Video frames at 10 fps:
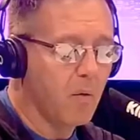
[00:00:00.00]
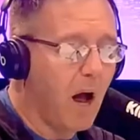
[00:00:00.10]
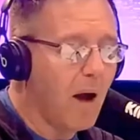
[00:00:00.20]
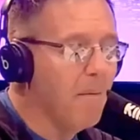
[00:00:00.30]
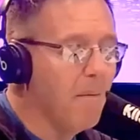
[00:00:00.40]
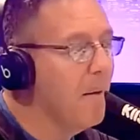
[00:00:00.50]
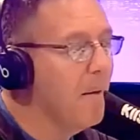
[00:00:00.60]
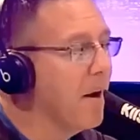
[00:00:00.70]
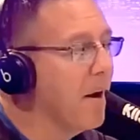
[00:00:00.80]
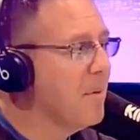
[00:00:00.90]
Yeah, well, I, I might
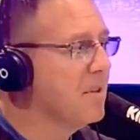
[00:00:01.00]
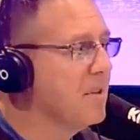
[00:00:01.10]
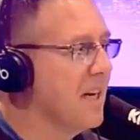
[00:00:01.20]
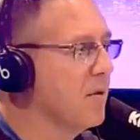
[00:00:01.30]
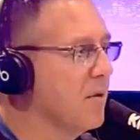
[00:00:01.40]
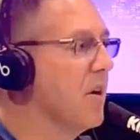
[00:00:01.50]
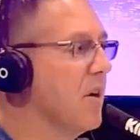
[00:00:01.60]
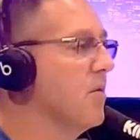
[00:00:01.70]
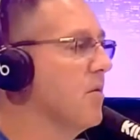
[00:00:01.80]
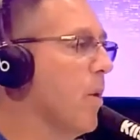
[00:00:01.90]
not be able to connect with your
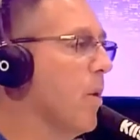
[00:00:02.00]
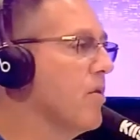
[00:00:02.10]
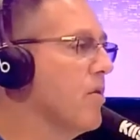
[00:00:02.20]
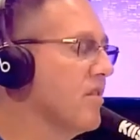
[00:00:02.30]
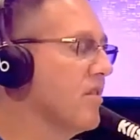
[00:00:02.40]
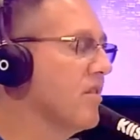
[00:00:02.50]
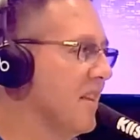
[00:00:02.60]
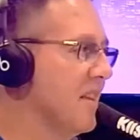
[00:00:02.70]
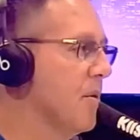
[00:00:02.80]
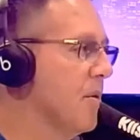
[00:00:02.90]
cousin, but whatever it is that I see,
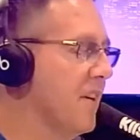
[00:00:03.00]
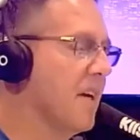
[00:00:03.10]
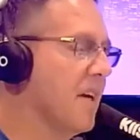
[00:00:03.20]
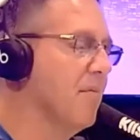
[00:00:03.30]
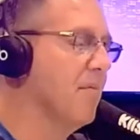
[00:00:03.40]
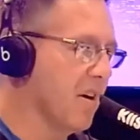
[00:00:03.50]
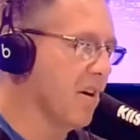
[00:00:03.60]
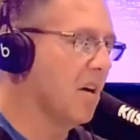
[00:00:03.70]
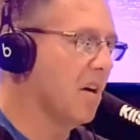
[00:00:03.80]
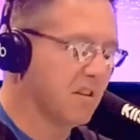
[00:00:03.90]
here and feel, and I'm very
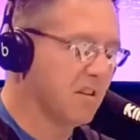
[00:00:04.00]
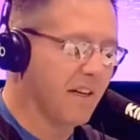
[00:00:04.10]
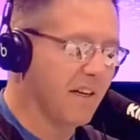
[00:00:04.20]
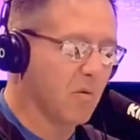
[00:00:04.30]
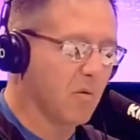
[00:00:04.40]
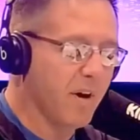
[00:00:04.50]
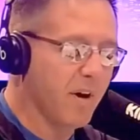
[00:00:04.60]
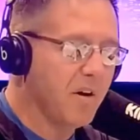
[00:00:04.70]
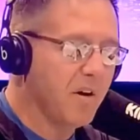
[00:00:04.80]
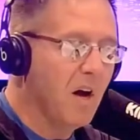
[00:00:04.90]
conscious of the fact that we're on the
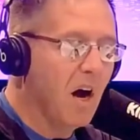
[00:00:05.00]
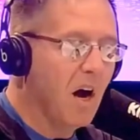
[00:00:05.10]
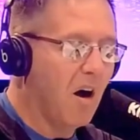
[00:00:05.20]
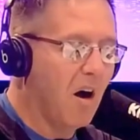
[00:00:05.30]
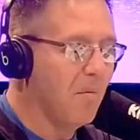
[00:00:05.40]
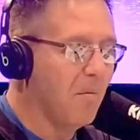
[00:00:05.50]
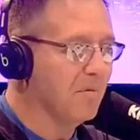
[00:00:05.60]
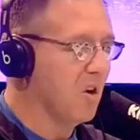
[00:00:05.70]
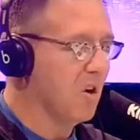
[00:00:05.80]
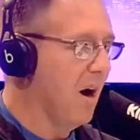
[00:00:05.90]
radio. Um,
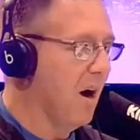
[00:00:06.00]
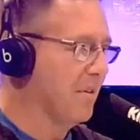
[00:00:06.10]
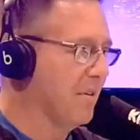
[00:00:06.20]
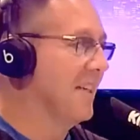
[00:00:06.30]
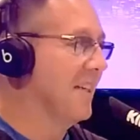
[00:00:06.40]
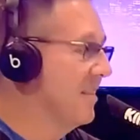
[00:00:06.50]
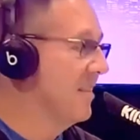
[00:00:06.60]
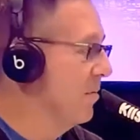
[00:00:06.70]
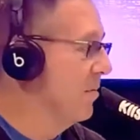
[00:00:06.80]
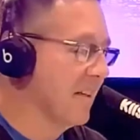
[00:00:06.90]
so I'm just gonna I'm
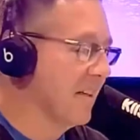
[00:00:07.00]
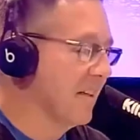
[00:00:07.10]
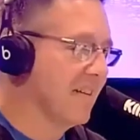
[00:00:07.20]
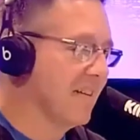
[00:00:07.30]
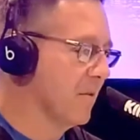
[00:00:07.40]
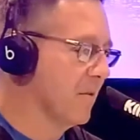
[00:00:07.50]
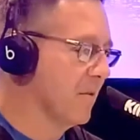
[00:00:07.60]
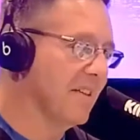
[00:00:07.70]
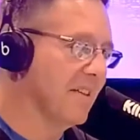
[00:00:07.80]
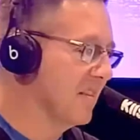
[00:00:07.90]
just gonna say sometimes I
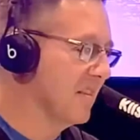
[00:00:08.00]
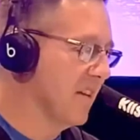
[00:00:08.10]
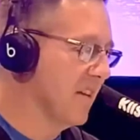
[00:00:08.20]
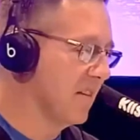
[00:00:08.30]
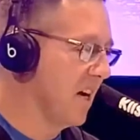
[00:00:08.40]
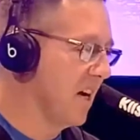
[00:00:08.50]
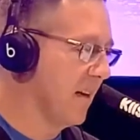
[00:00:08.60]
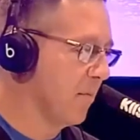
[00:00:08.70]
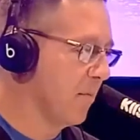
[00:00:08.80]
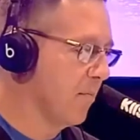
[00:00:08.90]
see stuff that's kind of
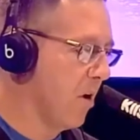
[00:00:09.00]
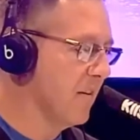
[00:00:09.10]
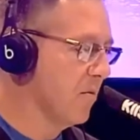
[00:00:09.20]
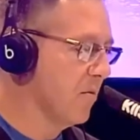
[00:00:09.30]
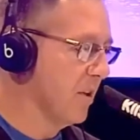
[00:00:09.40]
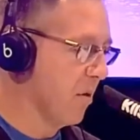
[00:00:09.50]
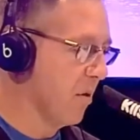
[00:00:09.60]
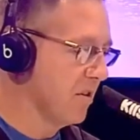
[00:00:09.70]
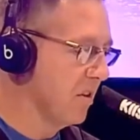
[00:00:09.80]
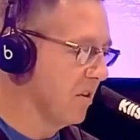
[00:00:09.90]
like private and really
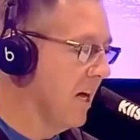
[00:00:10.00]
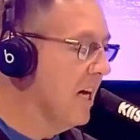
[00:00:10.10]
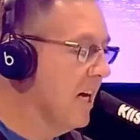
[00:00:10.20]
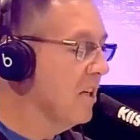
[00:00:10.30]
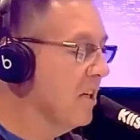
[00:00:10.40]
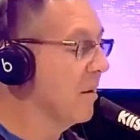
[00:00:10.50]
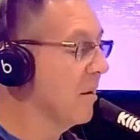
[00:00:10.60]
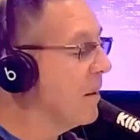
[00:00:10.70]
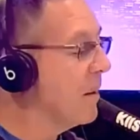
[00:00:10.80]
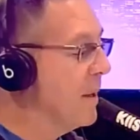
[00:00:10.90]
personal.
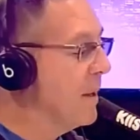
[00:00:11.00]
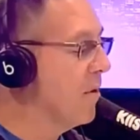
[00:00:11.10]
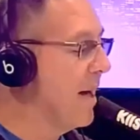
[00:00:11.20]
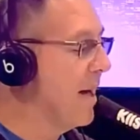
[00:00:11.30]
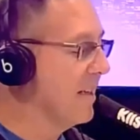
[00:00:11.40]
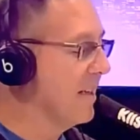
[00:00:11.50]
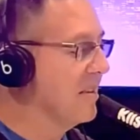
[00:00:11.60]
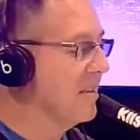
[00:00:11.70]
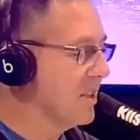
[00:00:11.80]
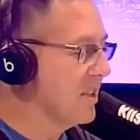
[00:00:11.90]
Sometimes yeah. people make a
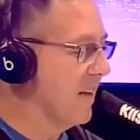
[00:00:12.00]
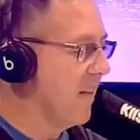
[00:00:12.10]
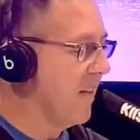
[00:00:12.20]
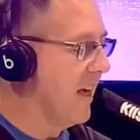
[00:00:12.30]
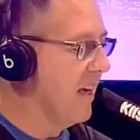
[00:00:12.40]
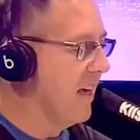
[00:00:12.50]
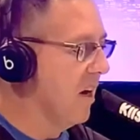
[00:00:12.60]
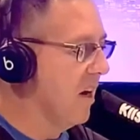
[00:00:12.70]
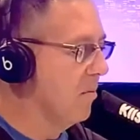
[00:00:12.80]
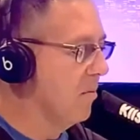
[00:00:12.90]
decision that they.
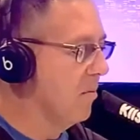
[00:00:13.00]
Um...